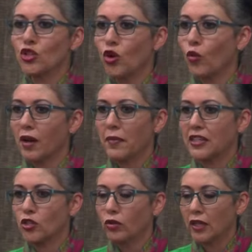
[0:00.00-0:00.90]
to know what am I
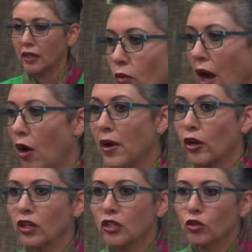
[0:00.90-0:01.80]
doing? How am I
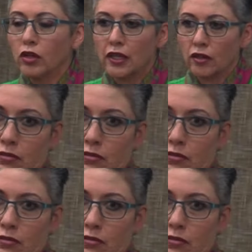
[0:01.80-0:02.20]
going to do it?